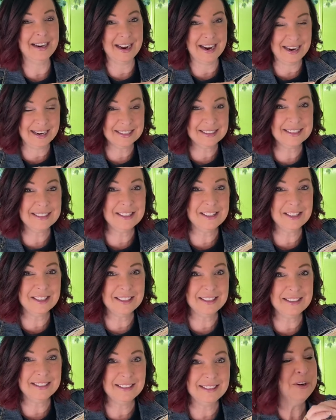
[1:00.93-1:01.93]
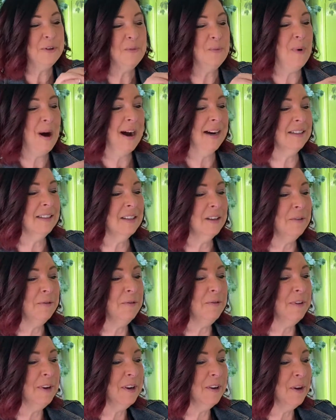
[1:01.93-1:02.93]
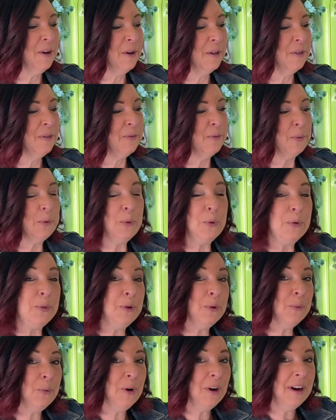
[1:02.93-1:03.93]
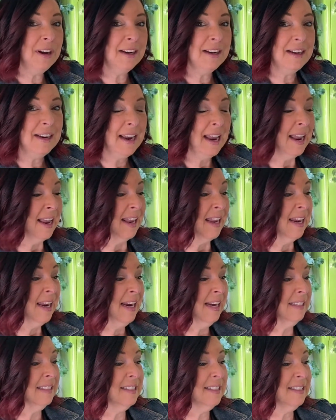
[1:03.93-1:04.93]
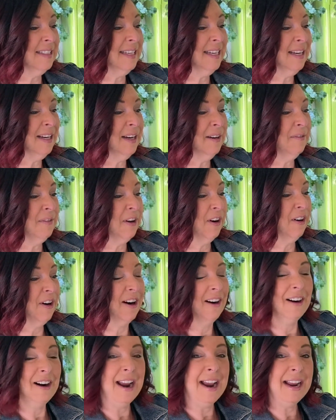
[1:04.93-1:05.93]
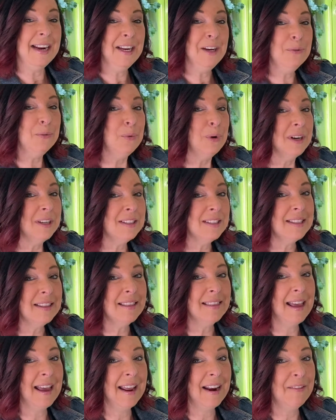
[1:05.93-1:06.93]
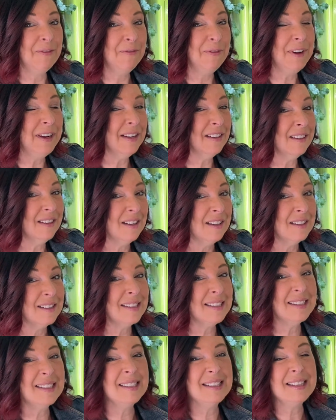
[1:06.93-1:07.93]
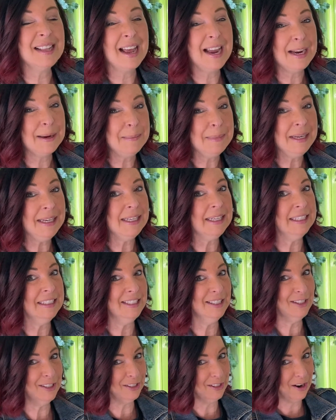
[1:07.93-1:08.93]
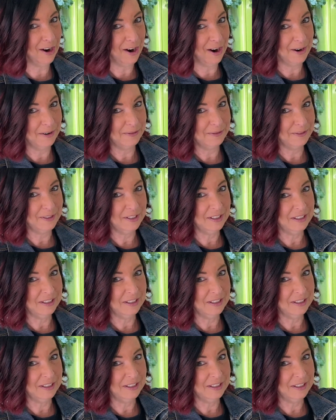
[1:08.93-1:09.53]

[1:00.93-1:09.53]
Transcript: oxygen. You want to feel through the root and see if there are any roots that feel slimy and soft.